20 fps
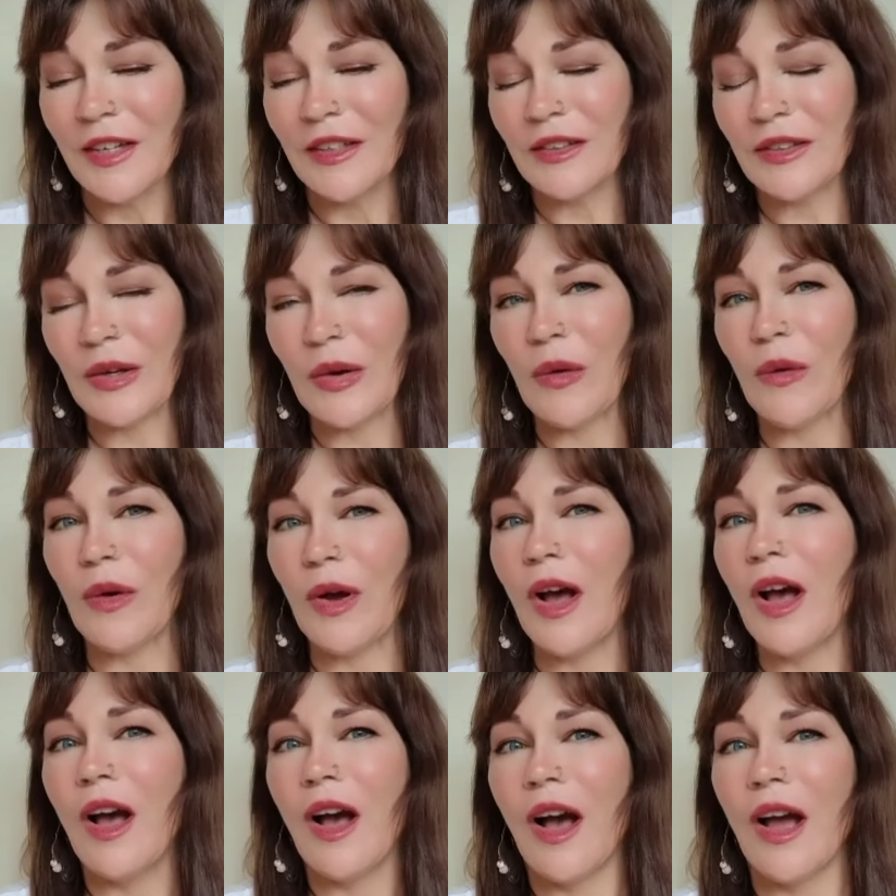
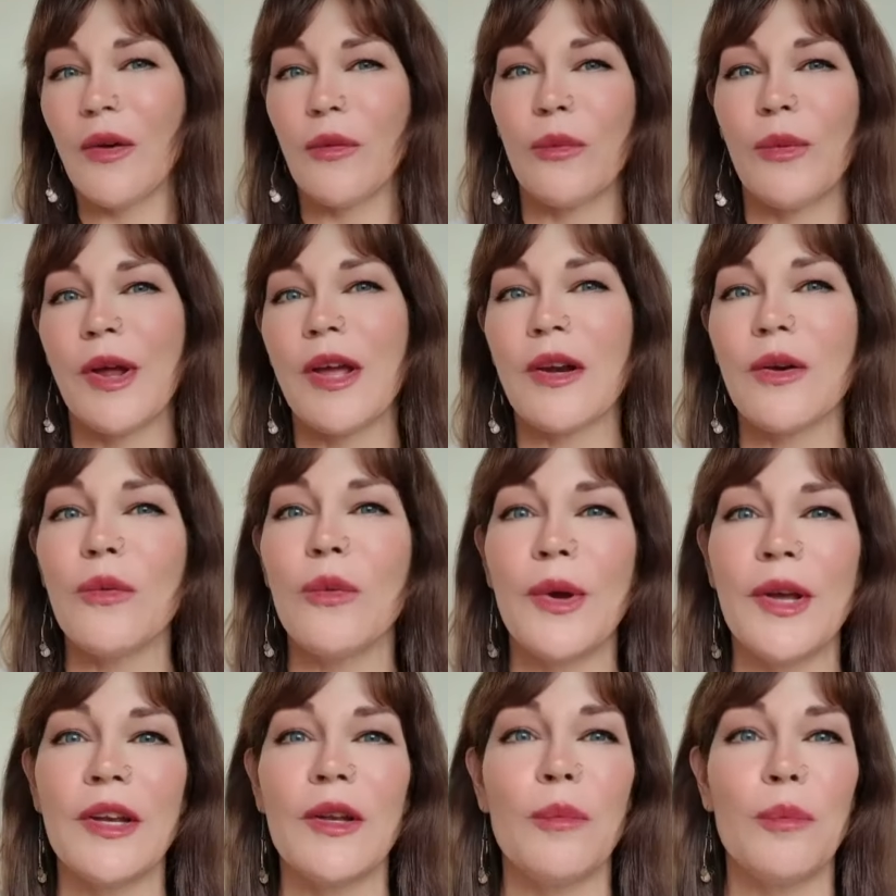So I ran
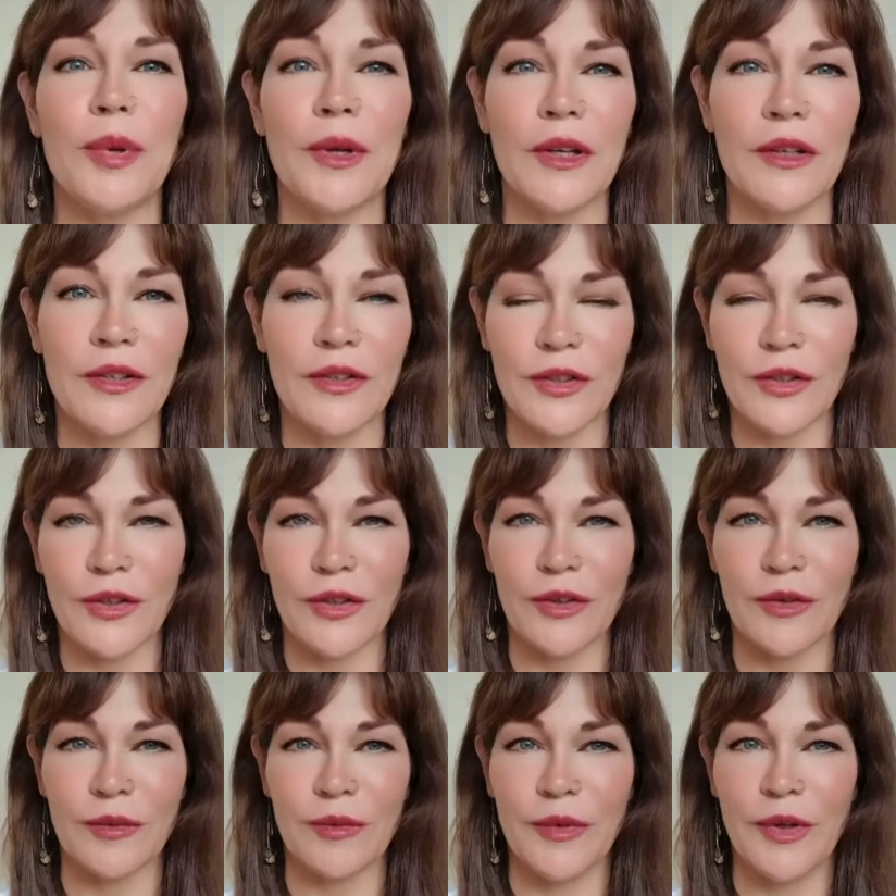away to Big
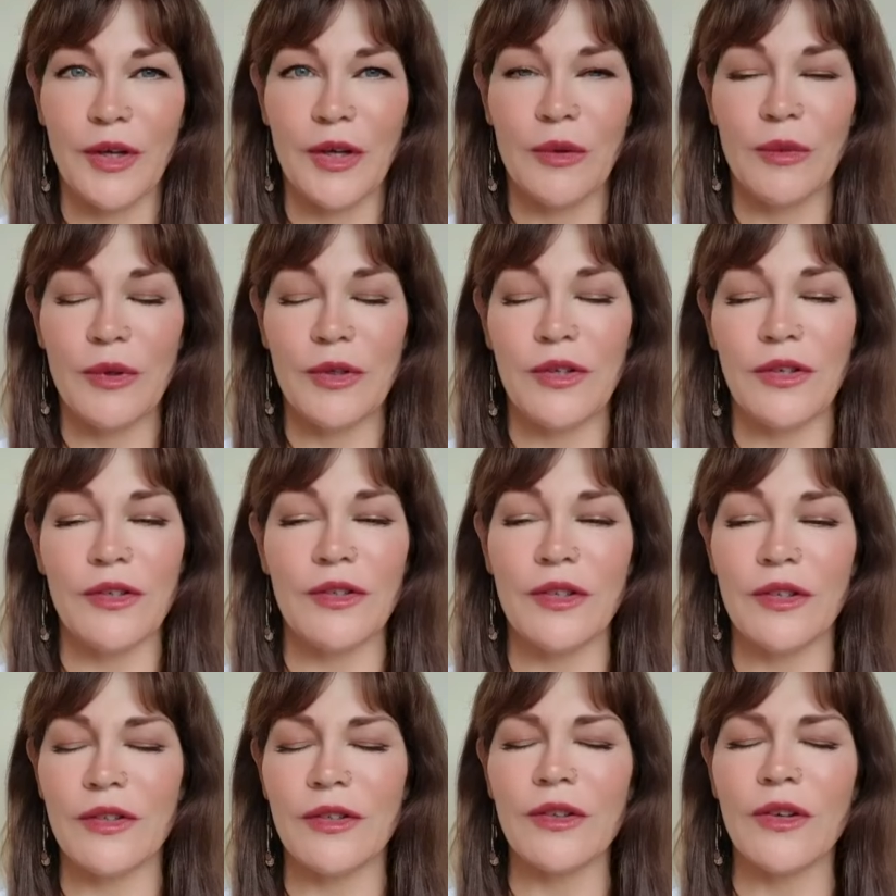Sur, which
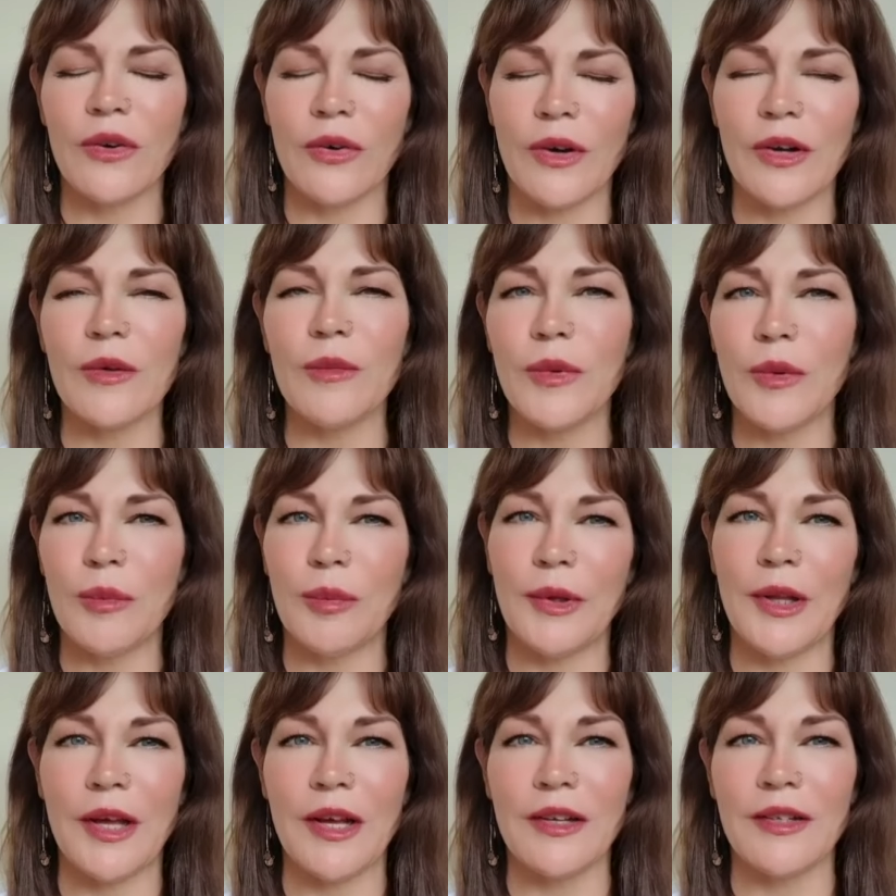is this incredible
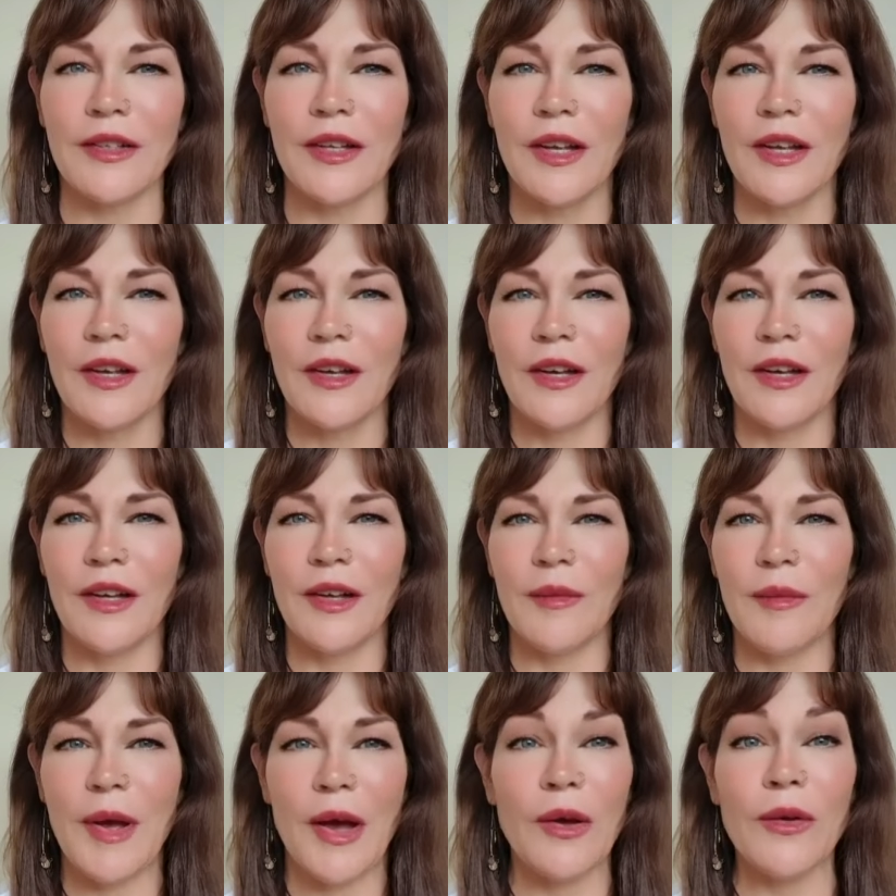place
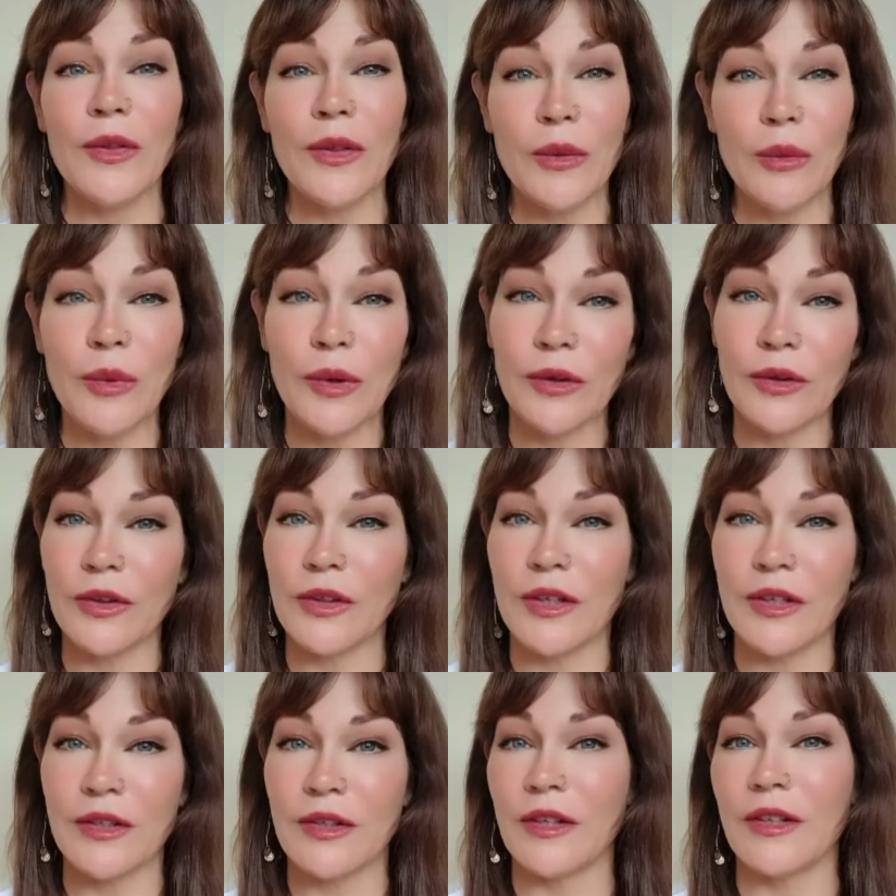um, out in the
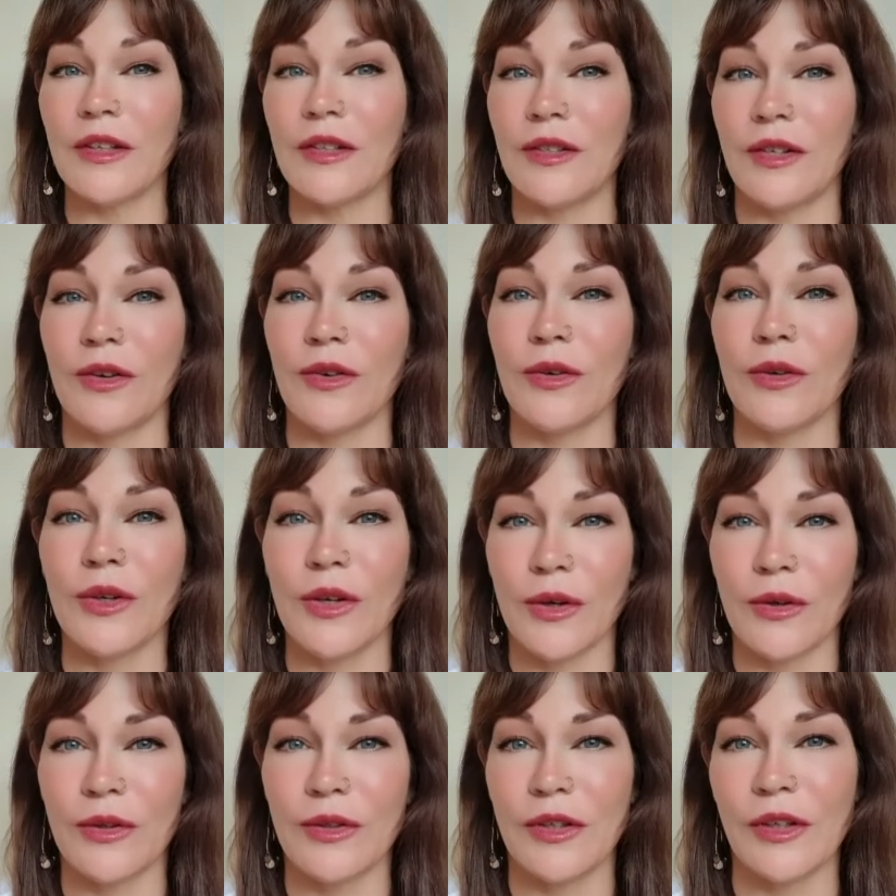wilderness on the central
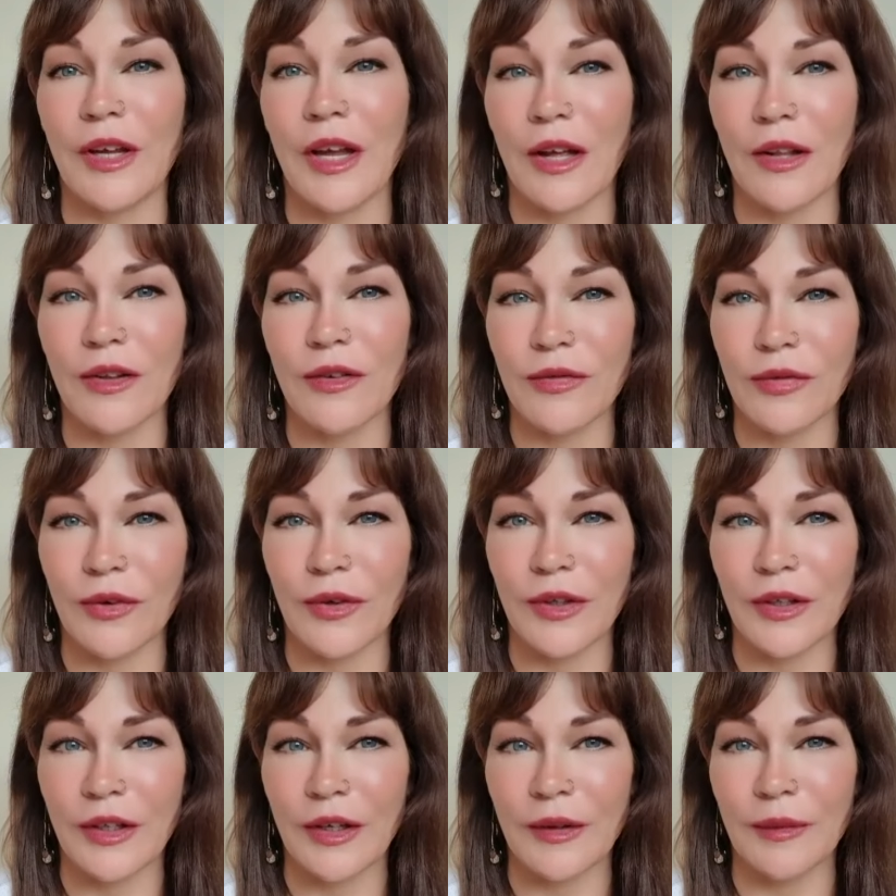coast of
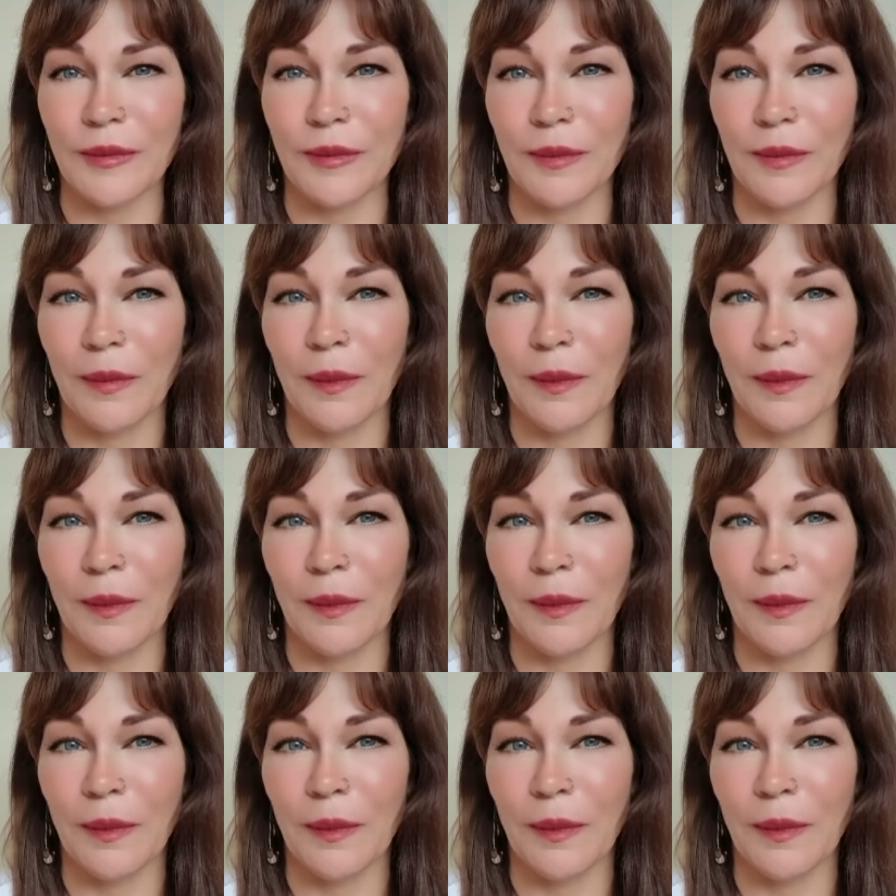California.